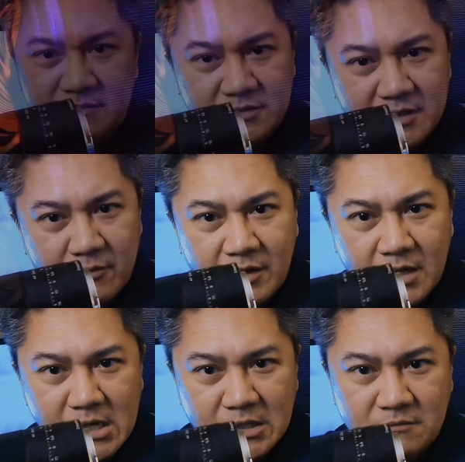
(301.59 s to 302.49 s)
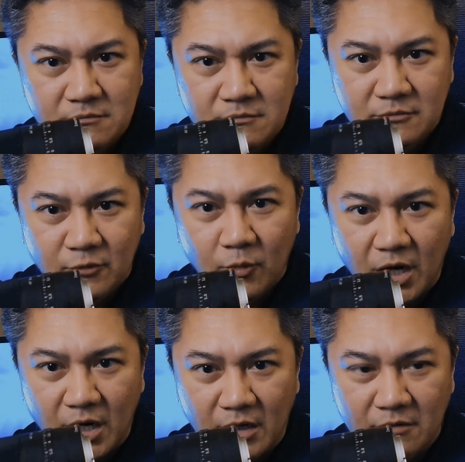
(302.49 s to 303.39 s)
is that what I call it?
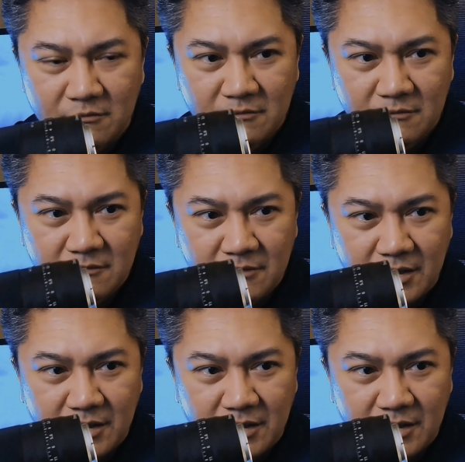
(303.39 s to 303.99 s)
Where it